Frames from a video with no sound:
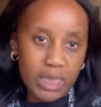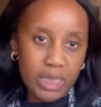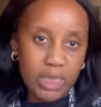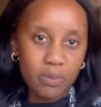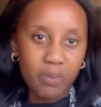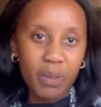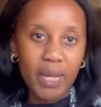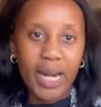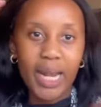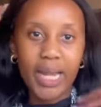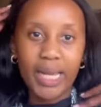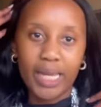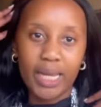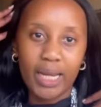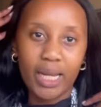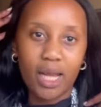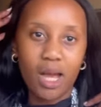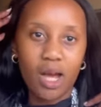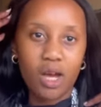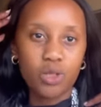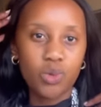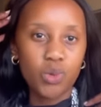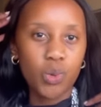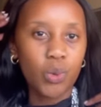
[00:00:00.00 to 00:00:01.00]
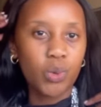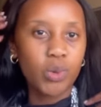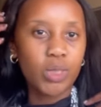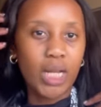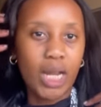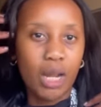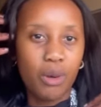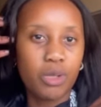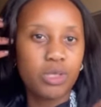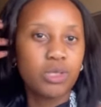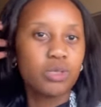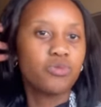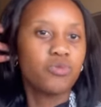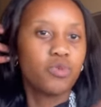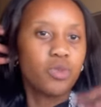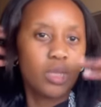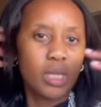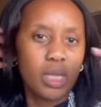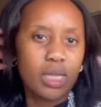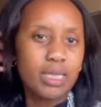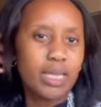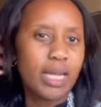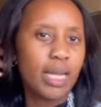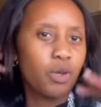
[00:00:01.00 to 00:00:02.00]
But I get a household allowance for
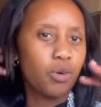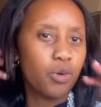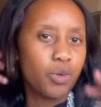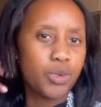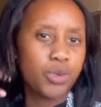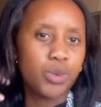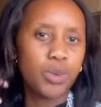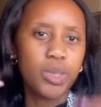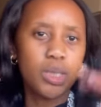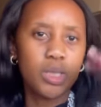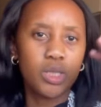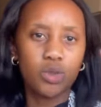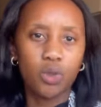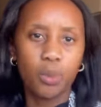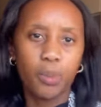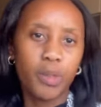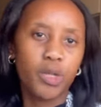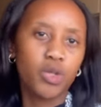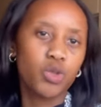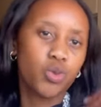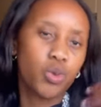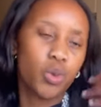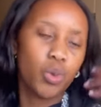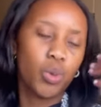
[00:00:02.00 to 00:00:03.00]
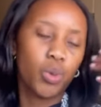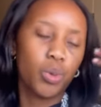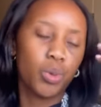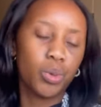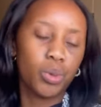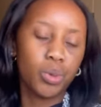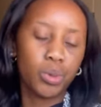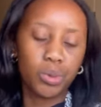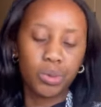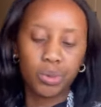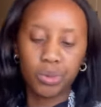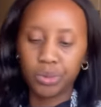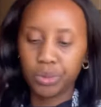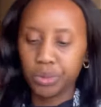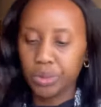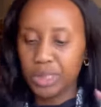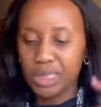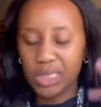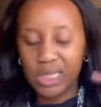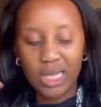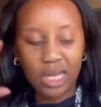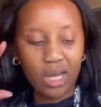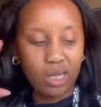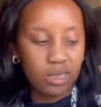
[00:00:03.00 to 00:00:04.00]
things like groceries, your petrol,
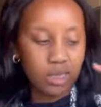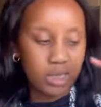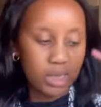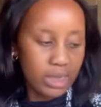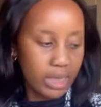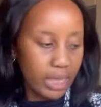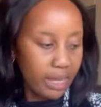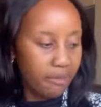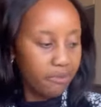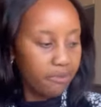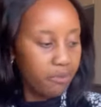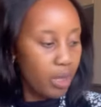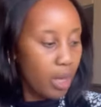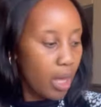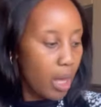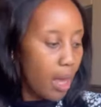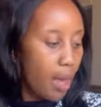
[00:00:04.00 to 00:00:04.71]
eating out and stuff.